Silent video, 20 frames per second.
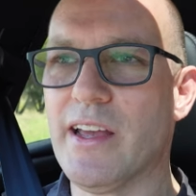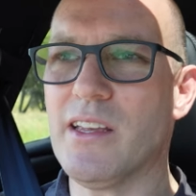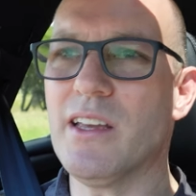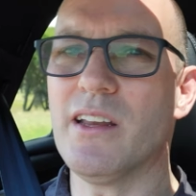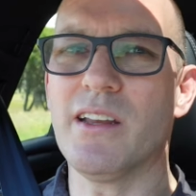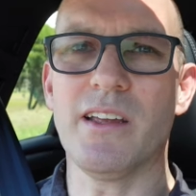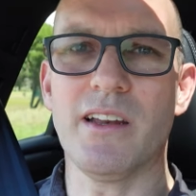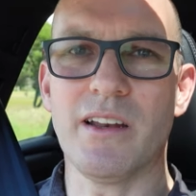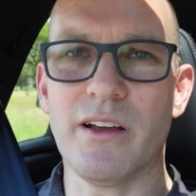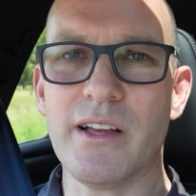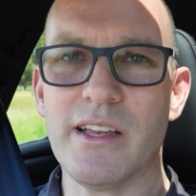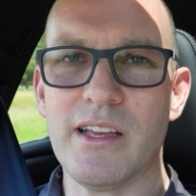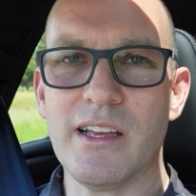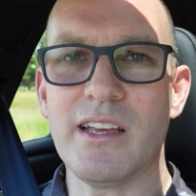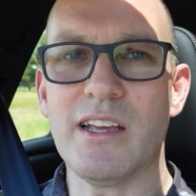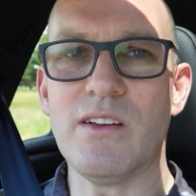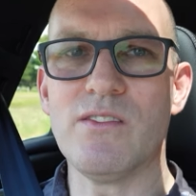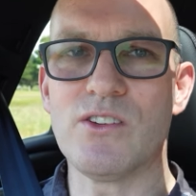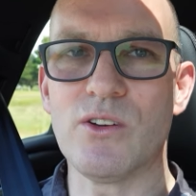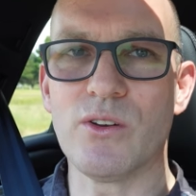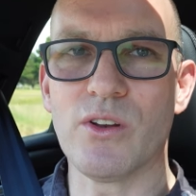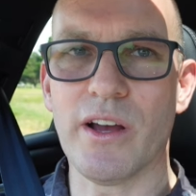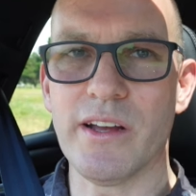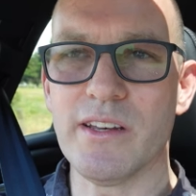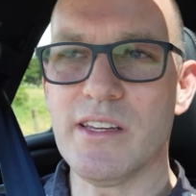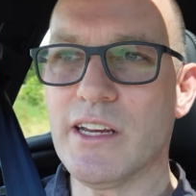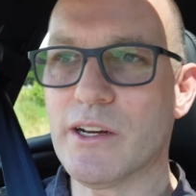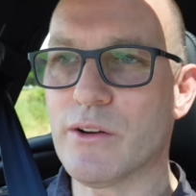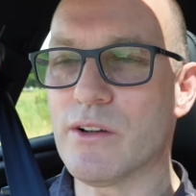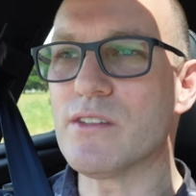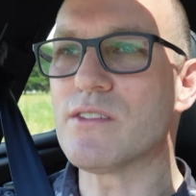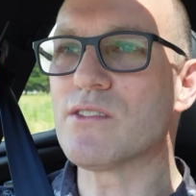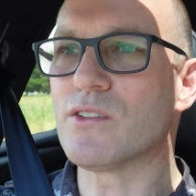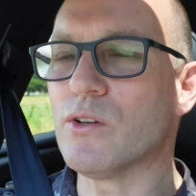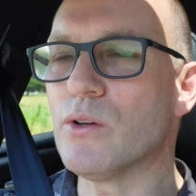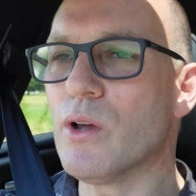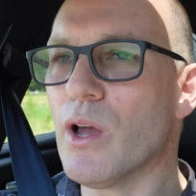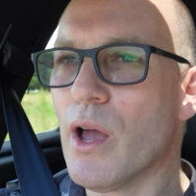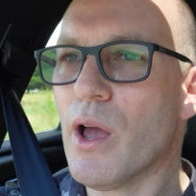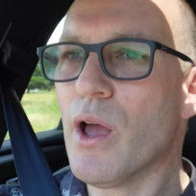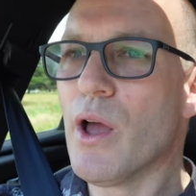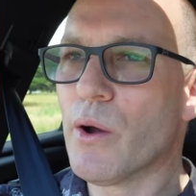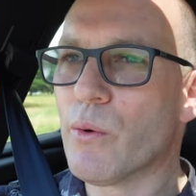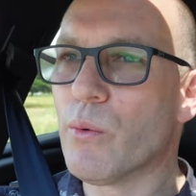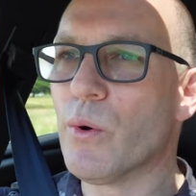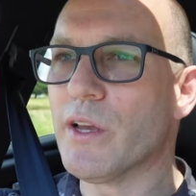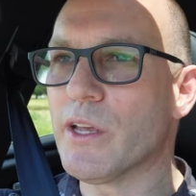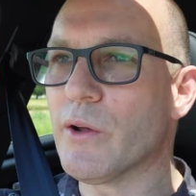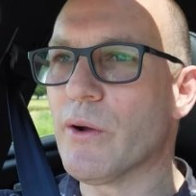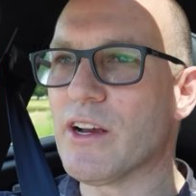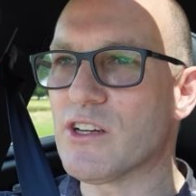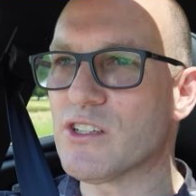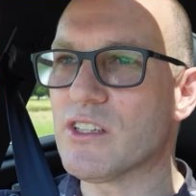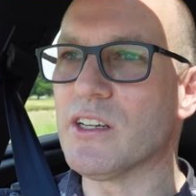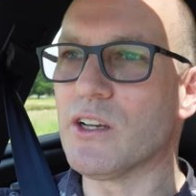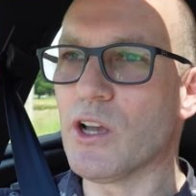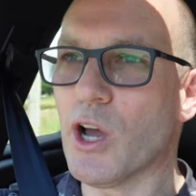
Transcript: You know, it gives you an idea as to where you're actually